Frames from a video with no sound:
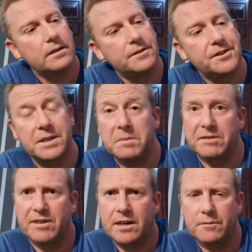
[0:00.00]

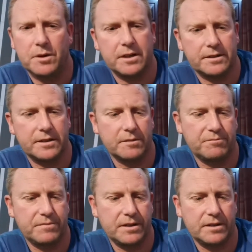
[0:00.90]
Similar artwork to the
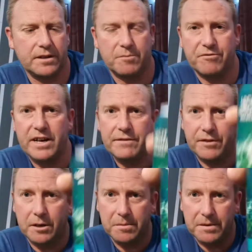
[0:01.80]

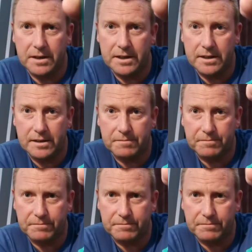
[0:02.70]
Bravehop.